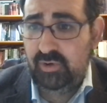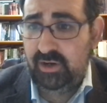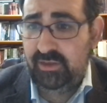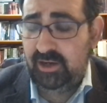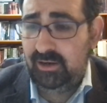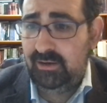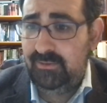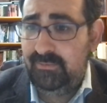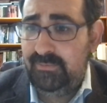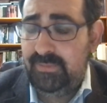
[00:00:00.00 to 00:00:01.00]
where
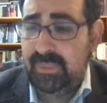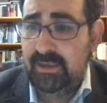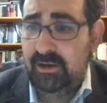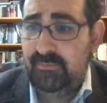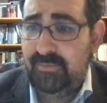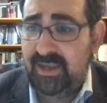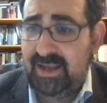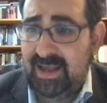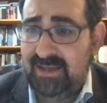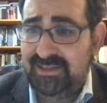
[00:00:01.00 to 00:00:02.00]
they're you know
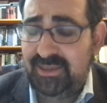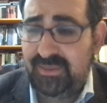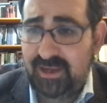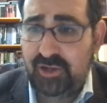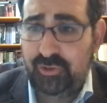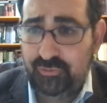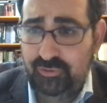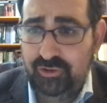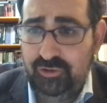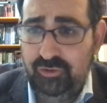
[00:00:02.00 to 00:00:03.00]
being asked to think
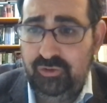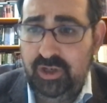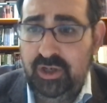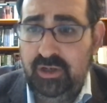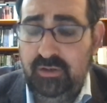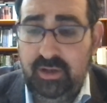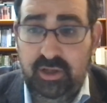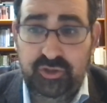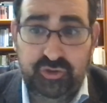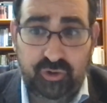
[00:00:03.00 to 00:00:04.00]
through
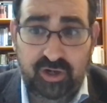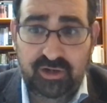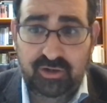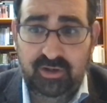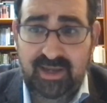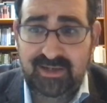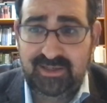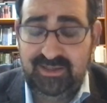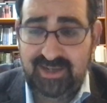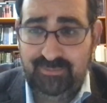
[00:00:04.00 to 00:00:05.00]
historical
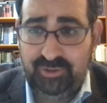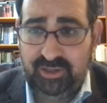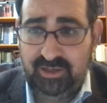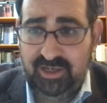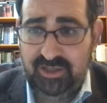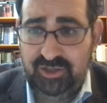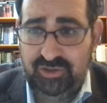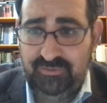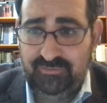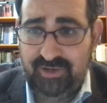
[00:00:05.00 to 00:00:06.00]
and contemporary
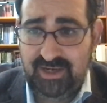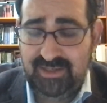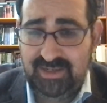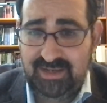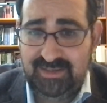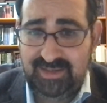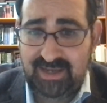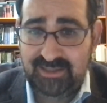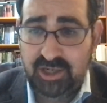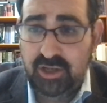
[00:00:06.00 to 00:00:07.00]
issues of race and
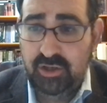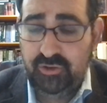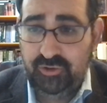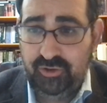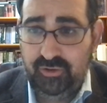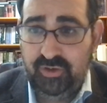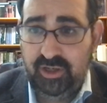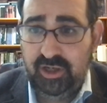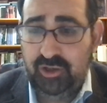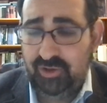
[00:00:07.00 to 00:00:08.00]
sex
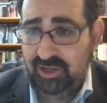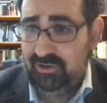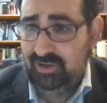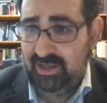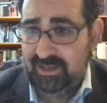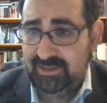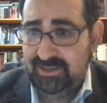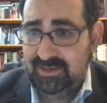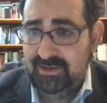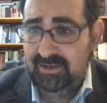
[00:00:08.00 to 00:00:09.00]
through a critical
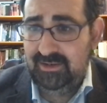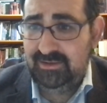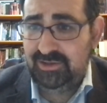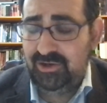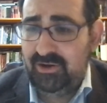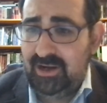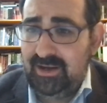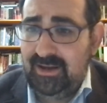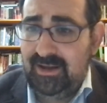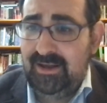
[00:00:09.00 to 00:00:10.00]
lens.
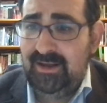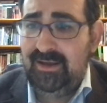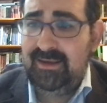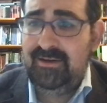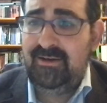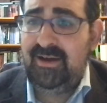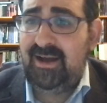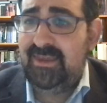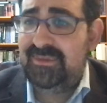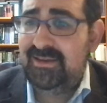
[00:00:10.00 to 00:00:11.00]
So, uh, you know,
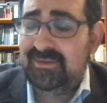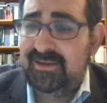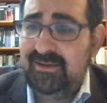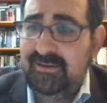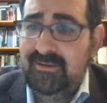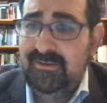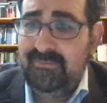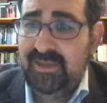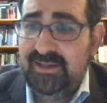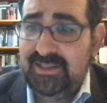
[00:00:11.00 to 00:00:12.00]
I, I, think that
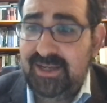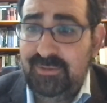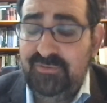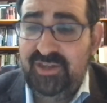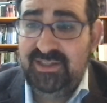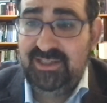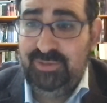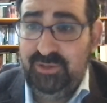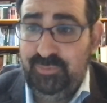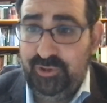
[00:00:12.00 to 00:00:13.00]
that some of this
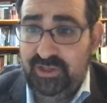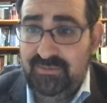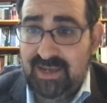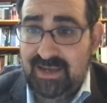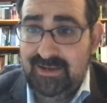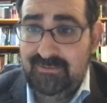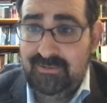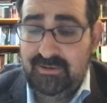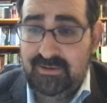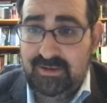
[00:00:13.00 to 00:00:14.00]
has been boogeyman